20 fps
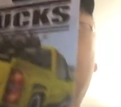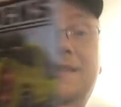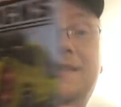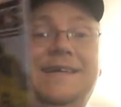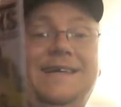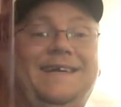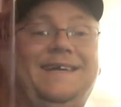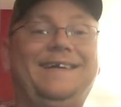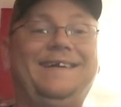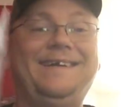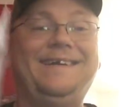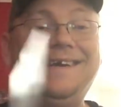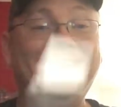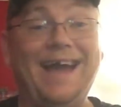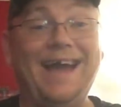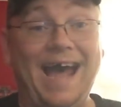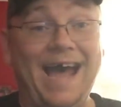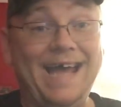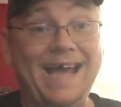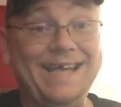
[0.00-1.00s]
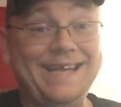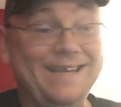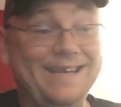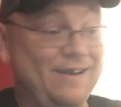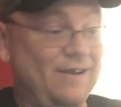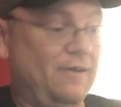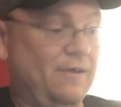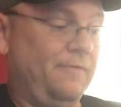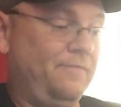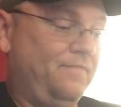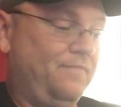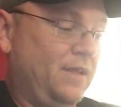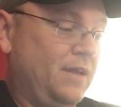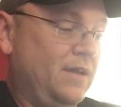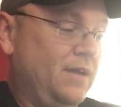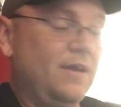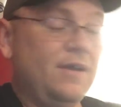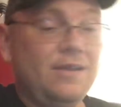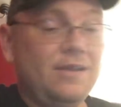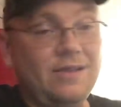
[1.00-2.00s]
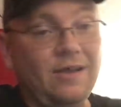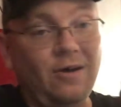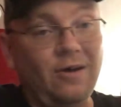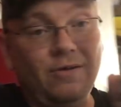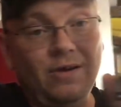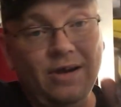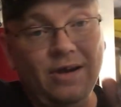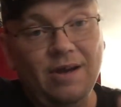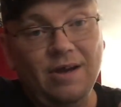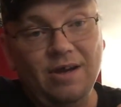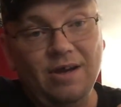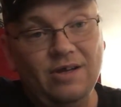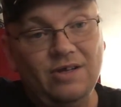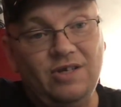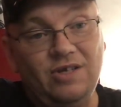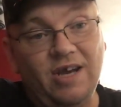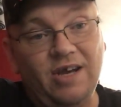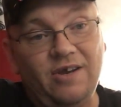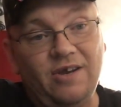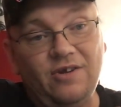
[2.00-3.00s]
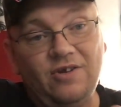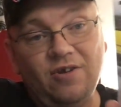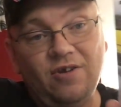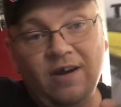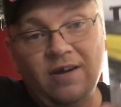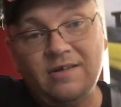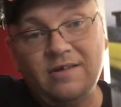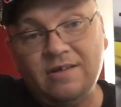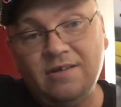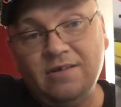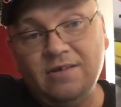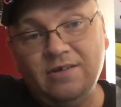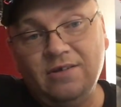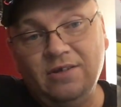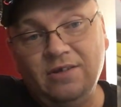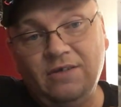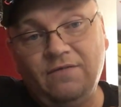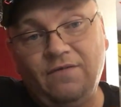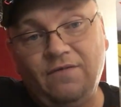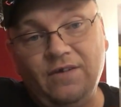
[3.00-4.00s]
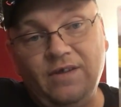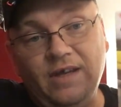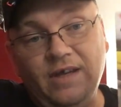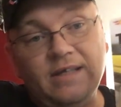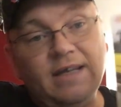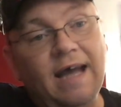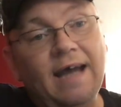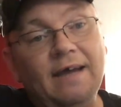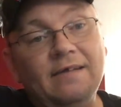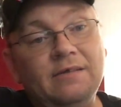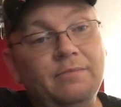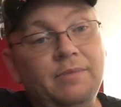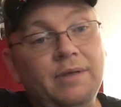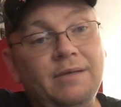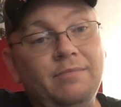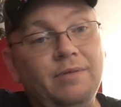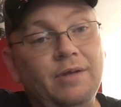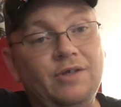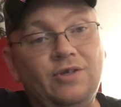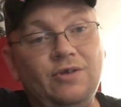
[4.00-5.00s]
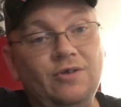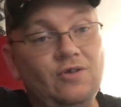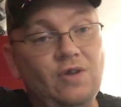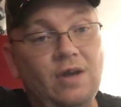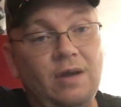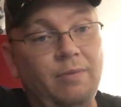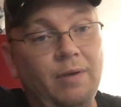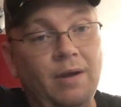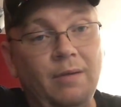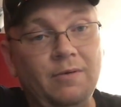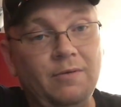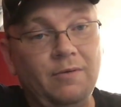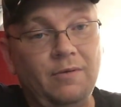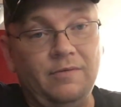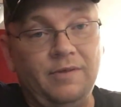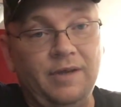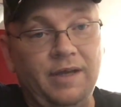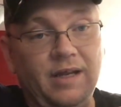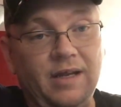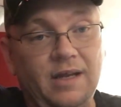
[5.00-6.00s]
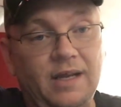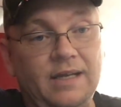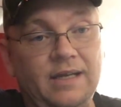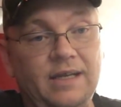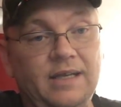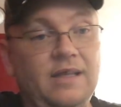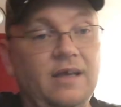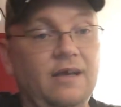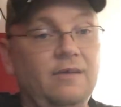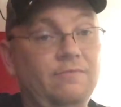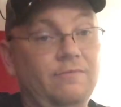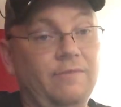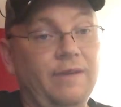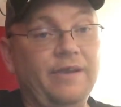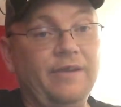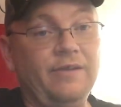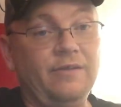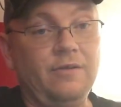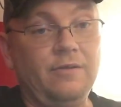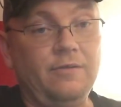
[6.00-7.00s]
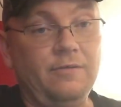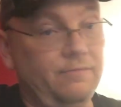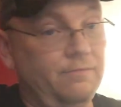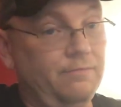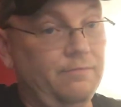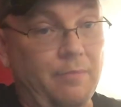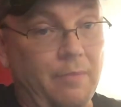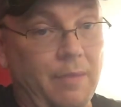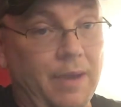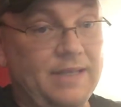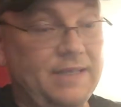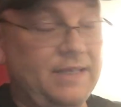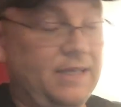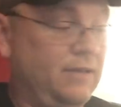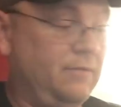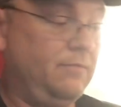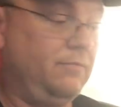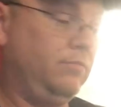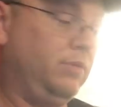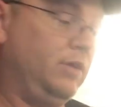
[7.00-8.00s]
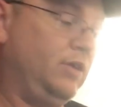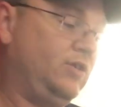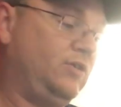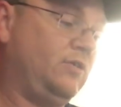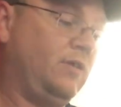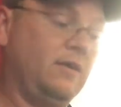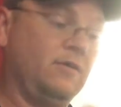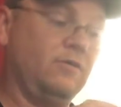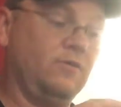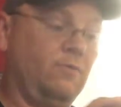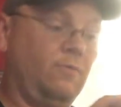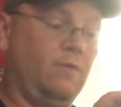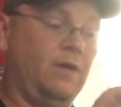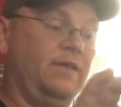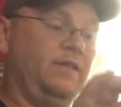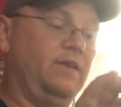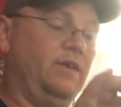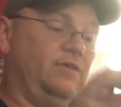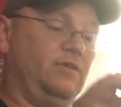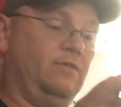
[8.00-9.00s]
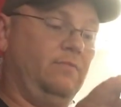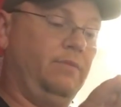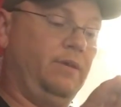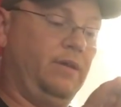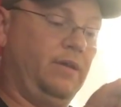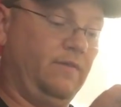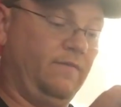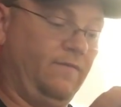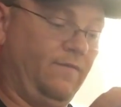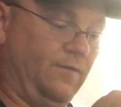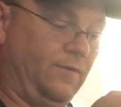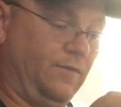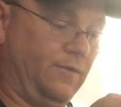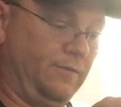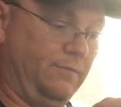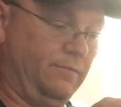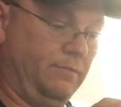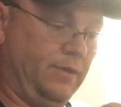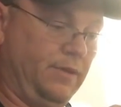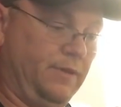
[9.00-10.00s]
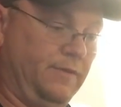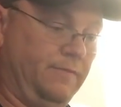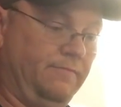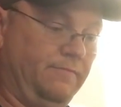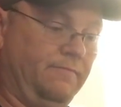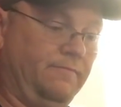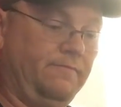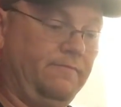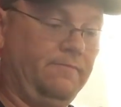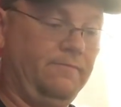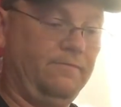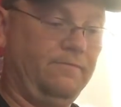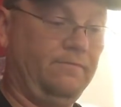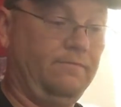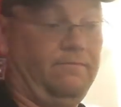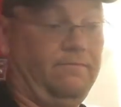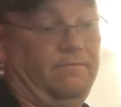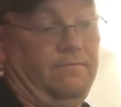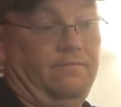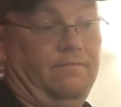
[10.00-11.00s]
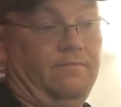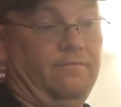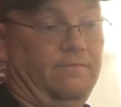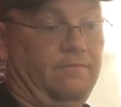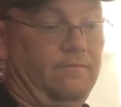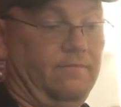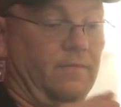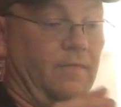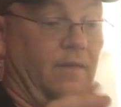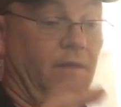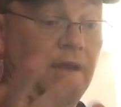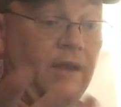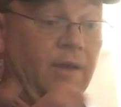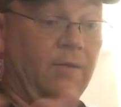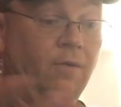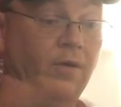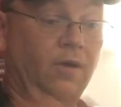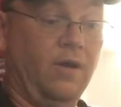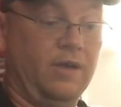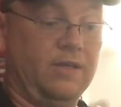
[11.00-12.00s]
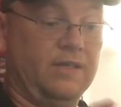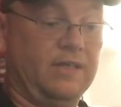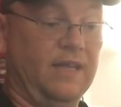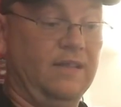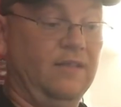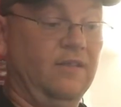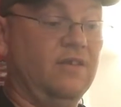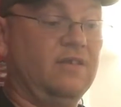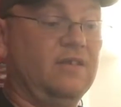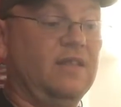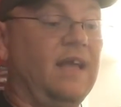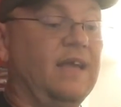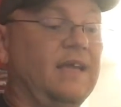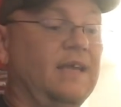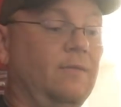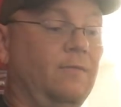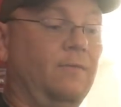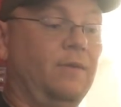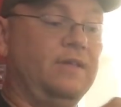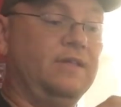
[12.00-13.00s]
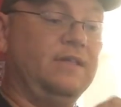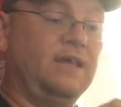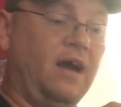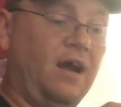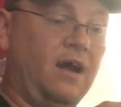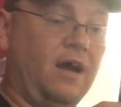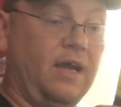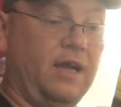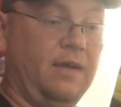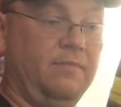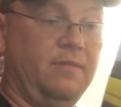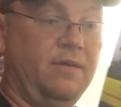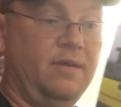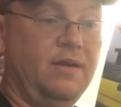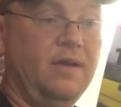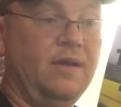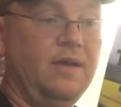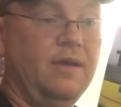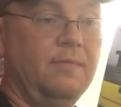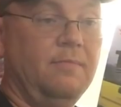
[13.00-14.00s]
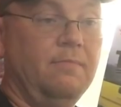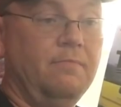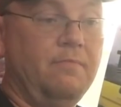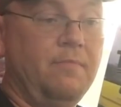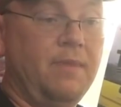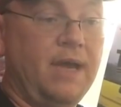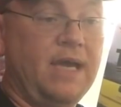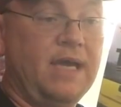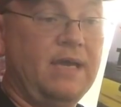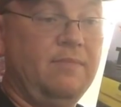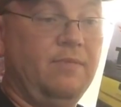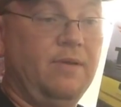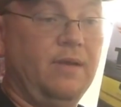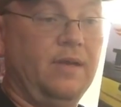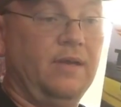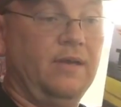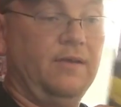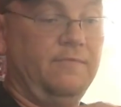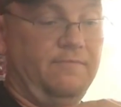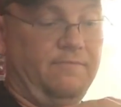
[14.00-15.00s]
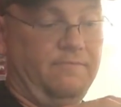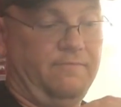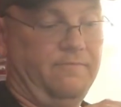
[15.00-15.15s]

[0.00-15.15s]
I didn't know. So, check your trucks look for these. I had the big blister, so I probably won't need it. I need that regular basic blister. I don't know why these are big for, but it works. It looks like at one time, maybe...